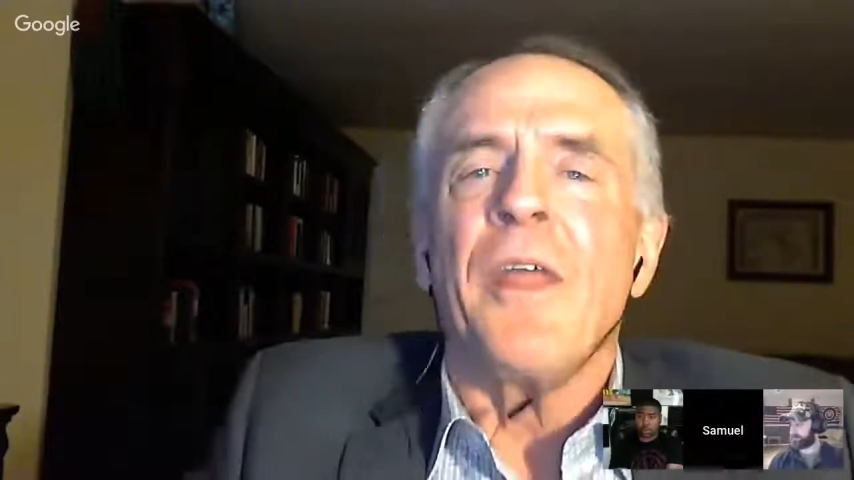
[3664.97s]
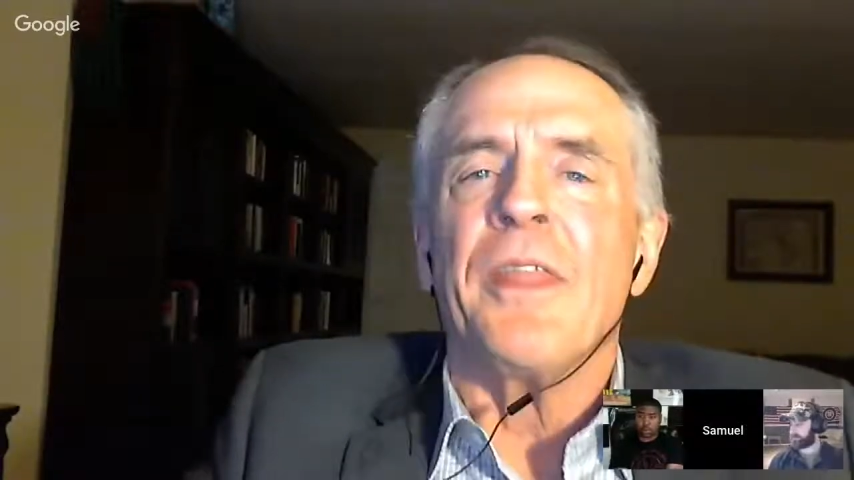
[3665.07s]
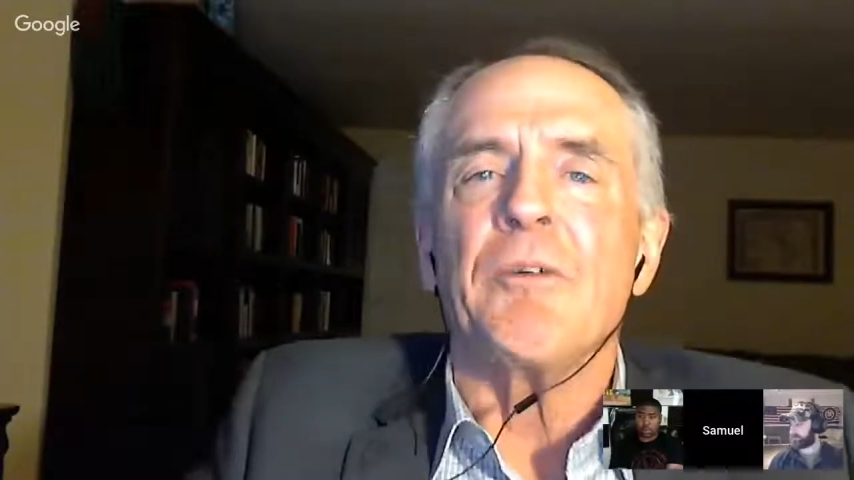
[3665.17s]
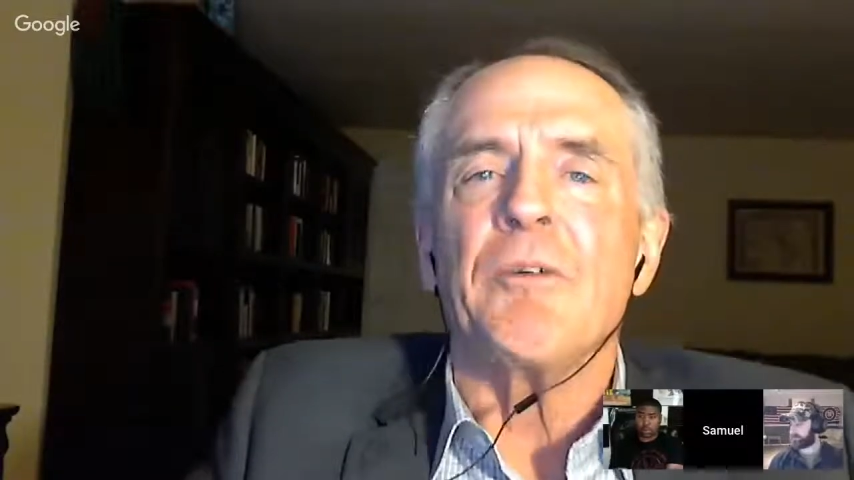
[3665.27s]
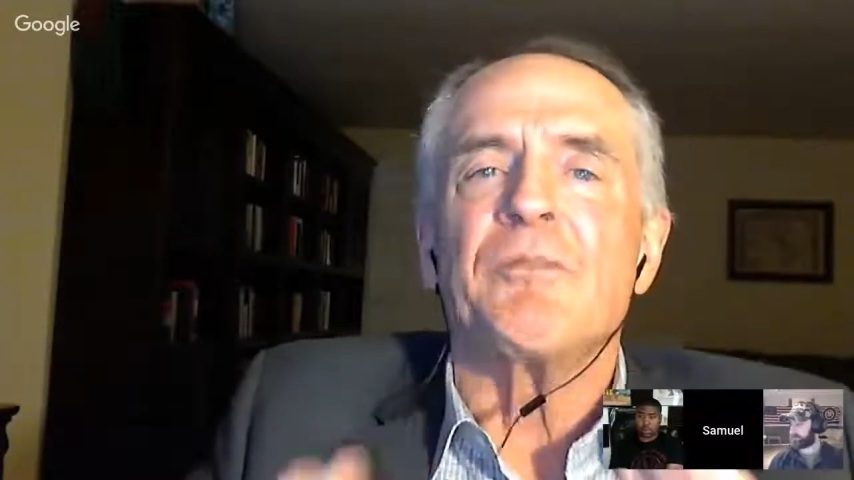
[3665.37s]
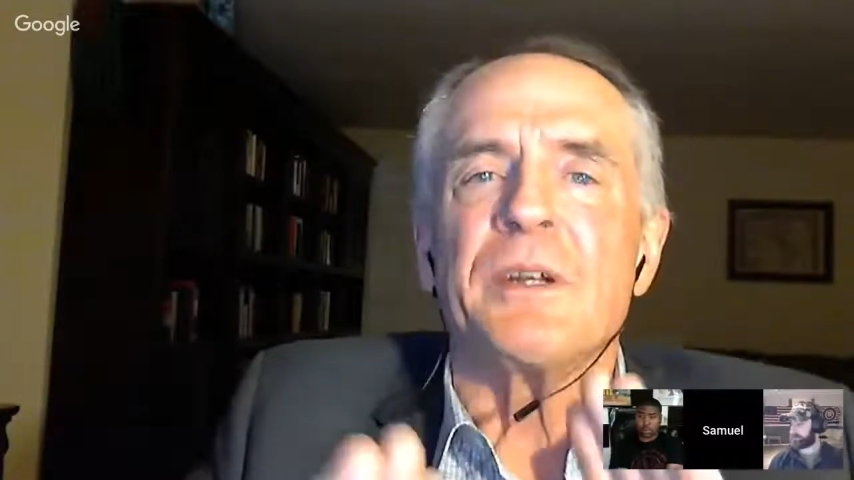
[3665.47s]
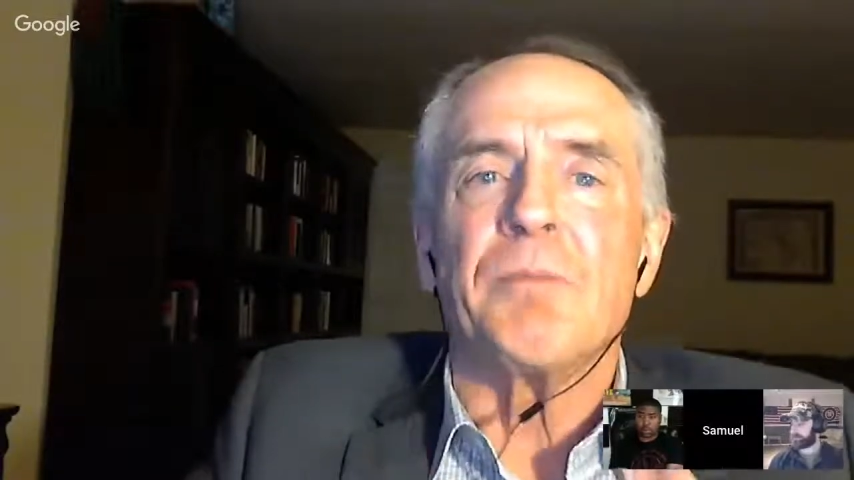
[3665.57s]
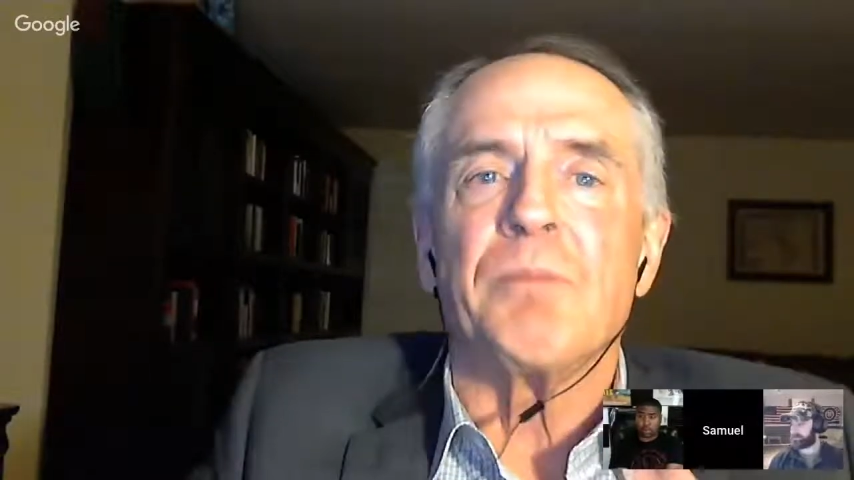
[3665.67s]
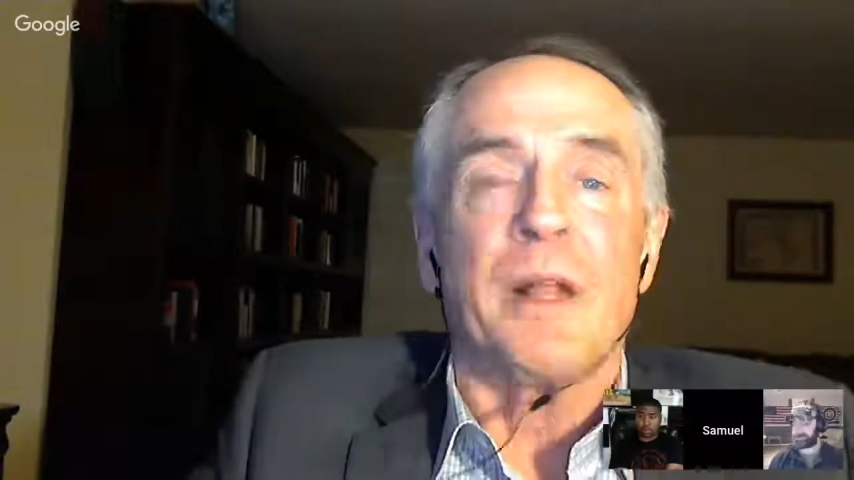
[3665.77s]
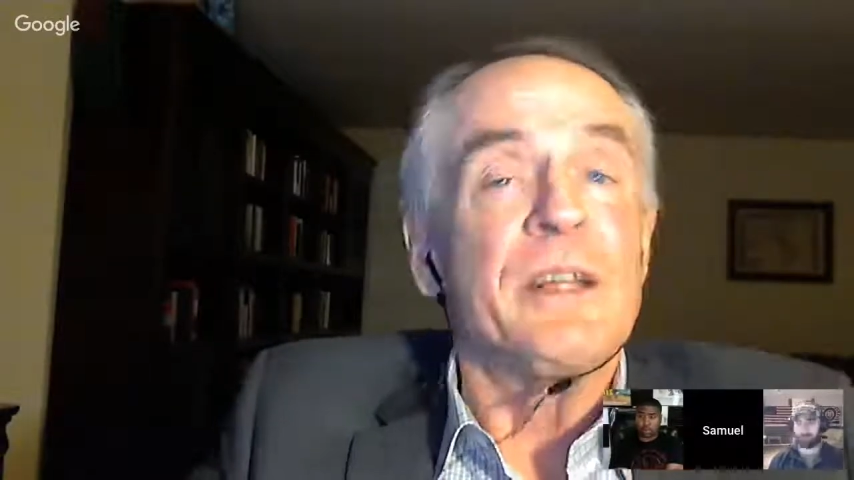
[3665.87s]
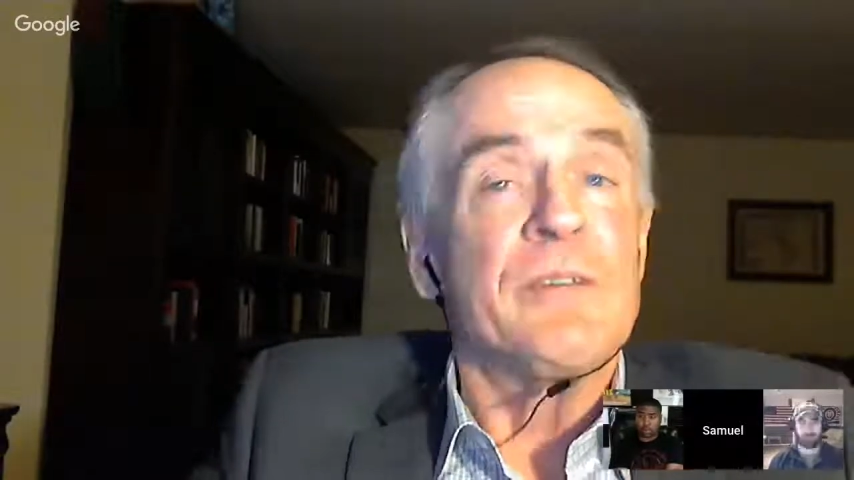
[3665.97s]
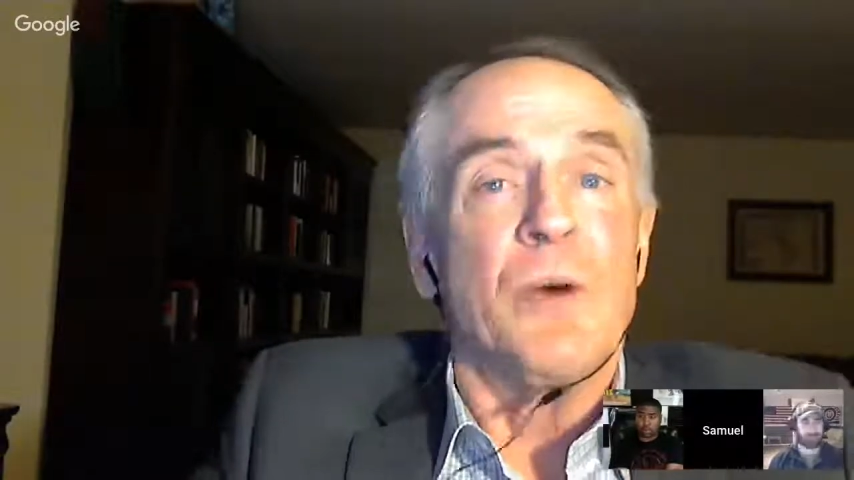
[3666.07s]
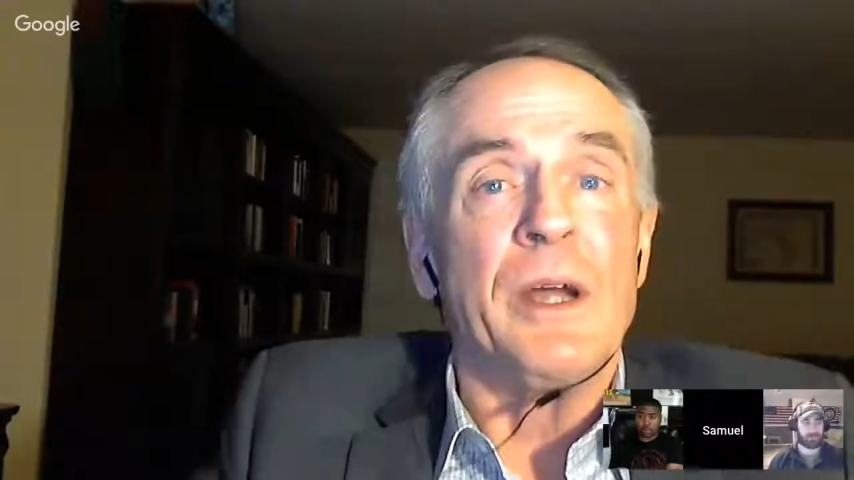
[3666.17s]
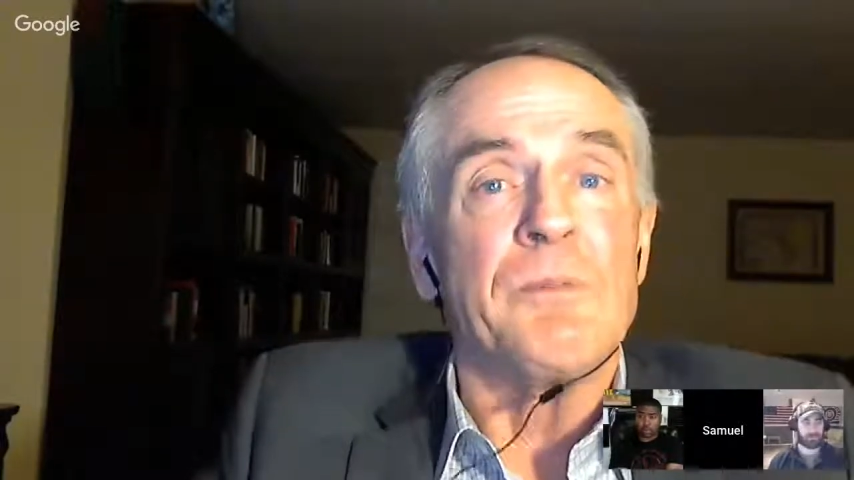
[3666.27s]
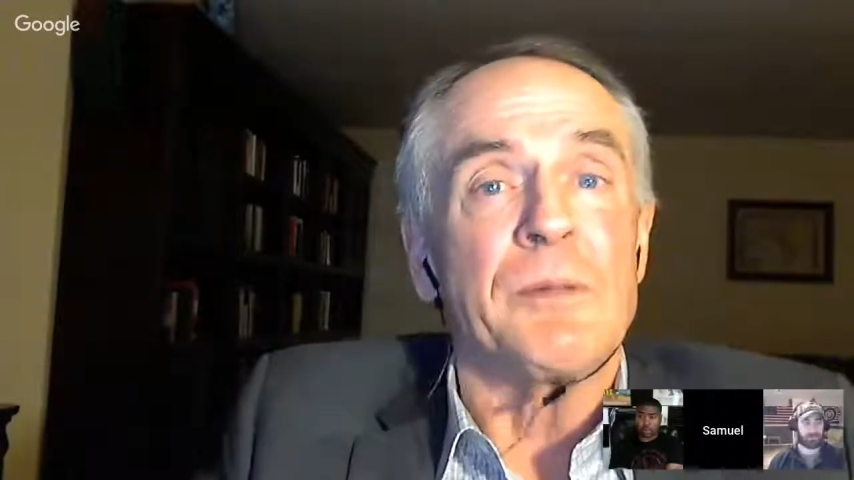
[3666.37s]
There would have been plenty of white